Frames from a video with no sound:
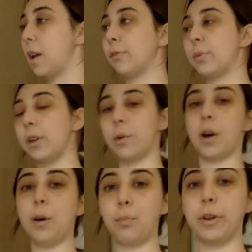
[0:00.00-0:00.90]
as we go
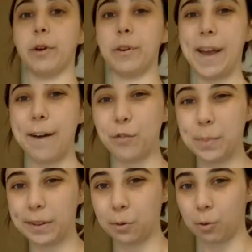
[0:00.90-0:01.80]
up, we go in
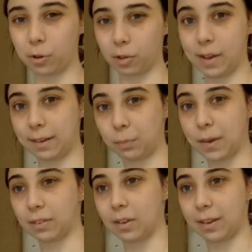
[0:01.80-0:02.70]
alphabetical order, line,
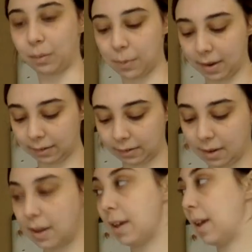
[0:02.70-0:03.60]
space,
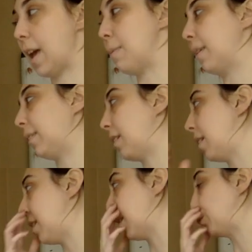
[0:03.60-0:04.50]
A, B, C,
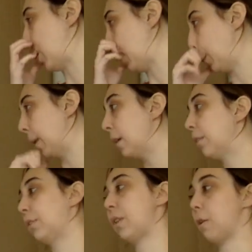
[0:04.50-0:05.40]
D, E, F, G.
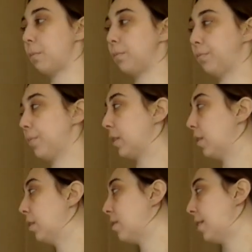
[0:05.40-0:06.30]
So
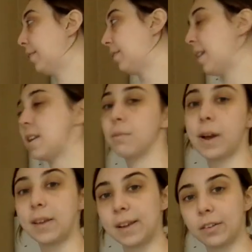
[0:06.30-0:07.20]
this D
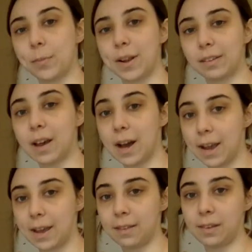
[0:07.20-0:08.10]
right here is about as
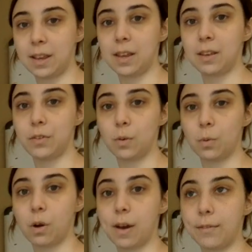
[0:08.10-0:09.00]
high as any of you
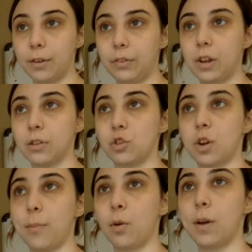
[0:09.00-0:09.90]
will ever see on the
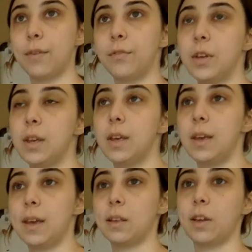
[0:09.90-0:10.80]
treble clef,
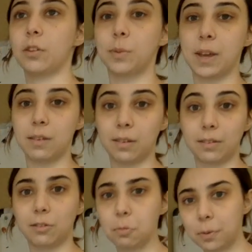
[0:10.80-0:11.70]
unless we get into
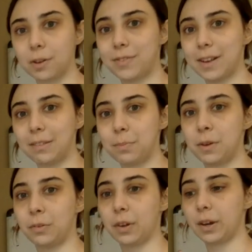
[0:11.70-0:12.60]
super advanced
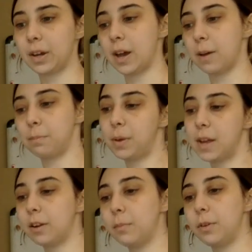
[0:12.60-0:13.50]
music.
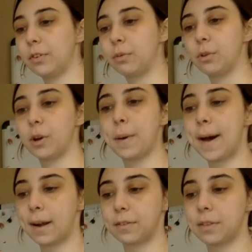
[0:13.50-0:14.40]
Piano music will go
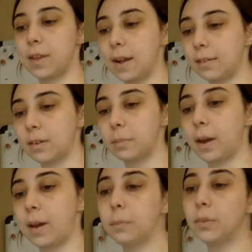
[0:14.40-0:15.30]
higher than that
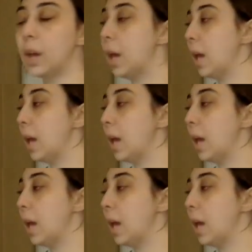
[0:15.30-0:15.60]
sometimes.